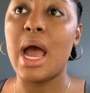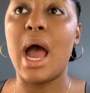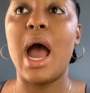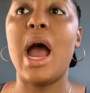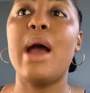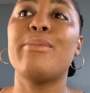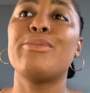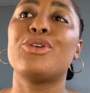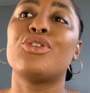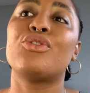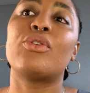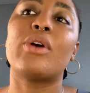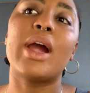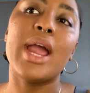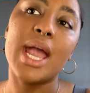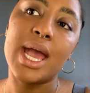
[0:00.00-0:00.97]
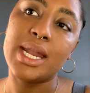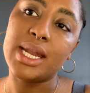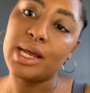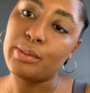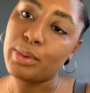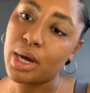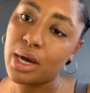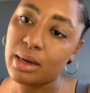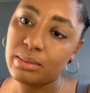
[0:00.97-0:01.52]
I'm crying in
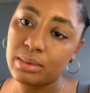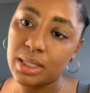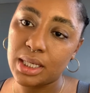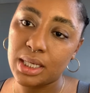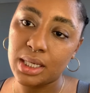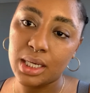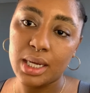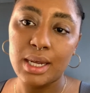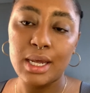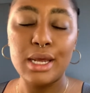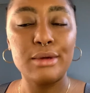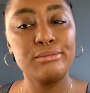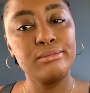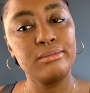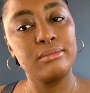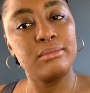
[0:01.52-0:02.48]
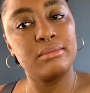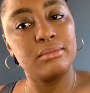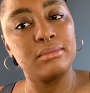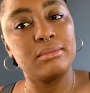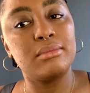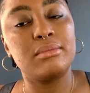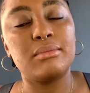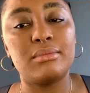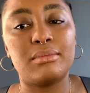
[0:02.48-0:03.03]
public.
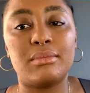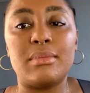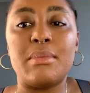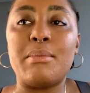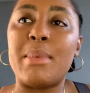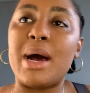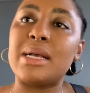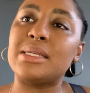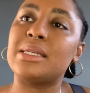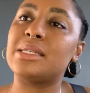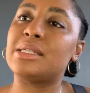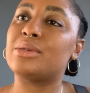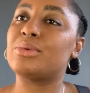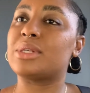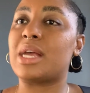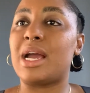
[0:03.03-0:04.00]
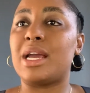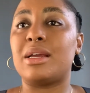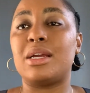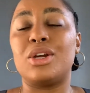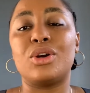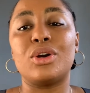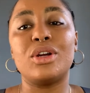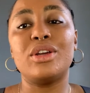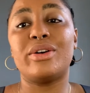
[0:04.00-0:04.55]
my sister was like,
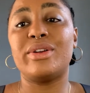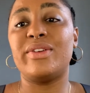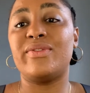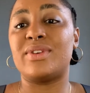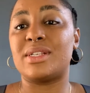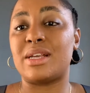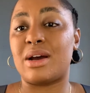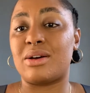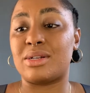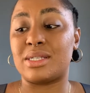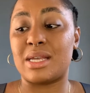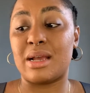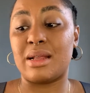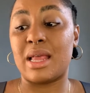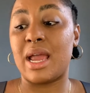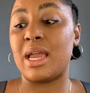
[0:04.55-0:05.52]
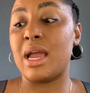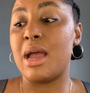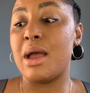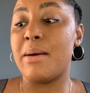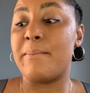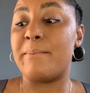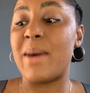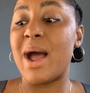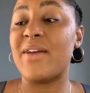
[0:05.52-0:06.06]
girl, you don't even sound the same. Like,
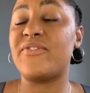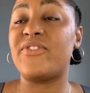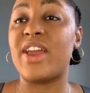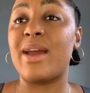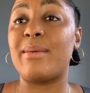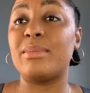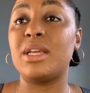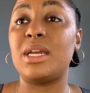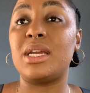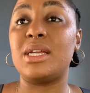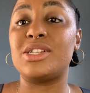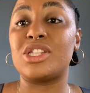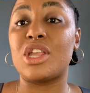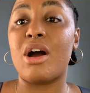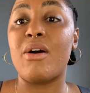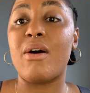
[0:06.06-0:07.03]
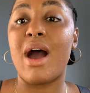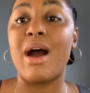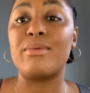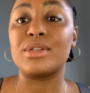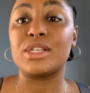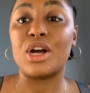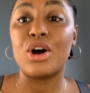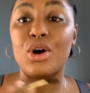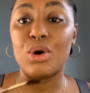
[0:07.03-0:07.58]
my family thought I was
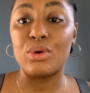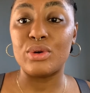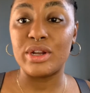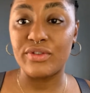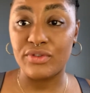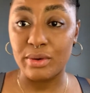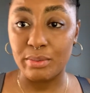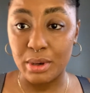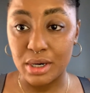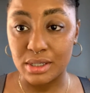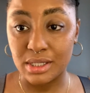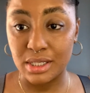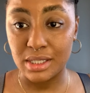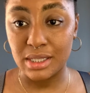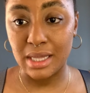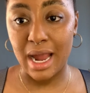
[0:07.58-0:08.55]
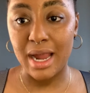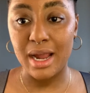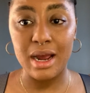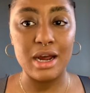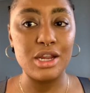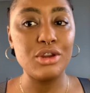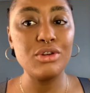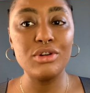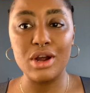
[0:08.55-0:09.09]
a whole different person. Like,
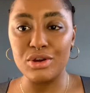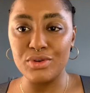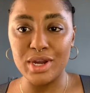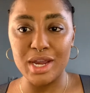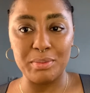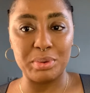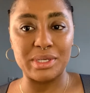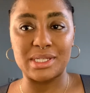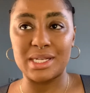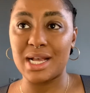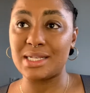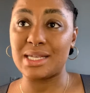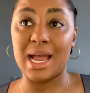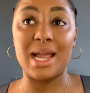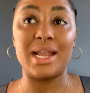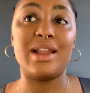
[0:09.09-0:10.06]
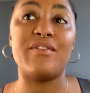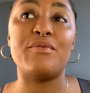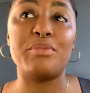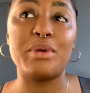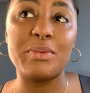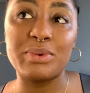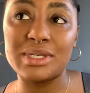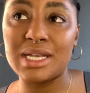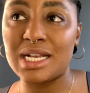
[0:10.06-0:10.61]
you know, you get possessed. I ain't never
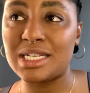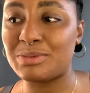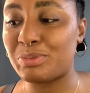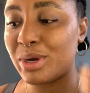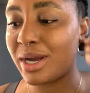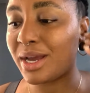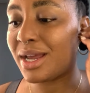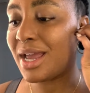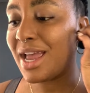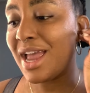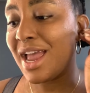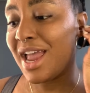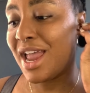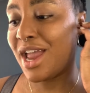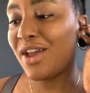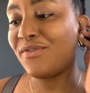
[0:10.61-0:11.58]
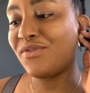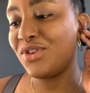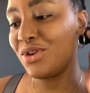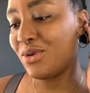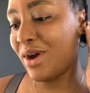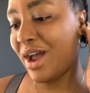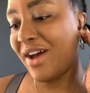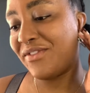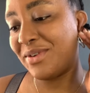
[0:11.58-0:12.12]
been possessed, but if you
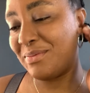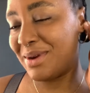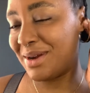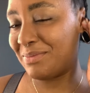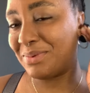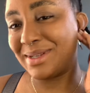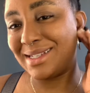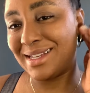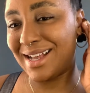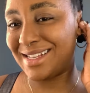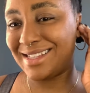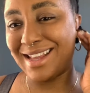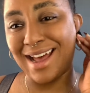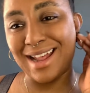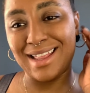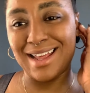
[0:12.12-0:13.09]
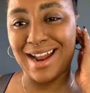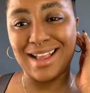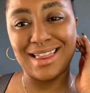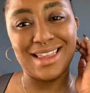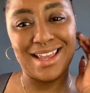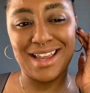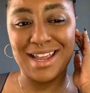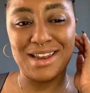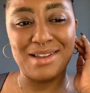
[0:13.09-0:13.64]
ever been possessed, not that I
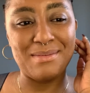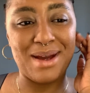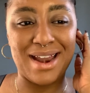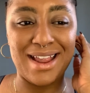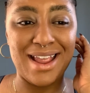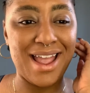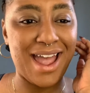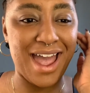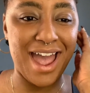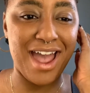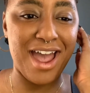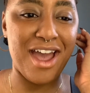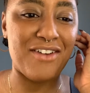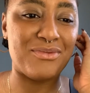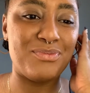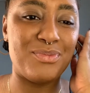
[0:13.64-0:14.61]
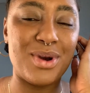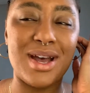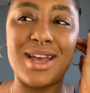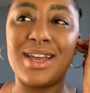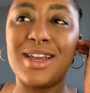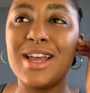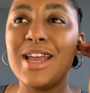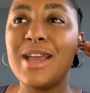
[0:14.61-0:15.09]
think anybody have, but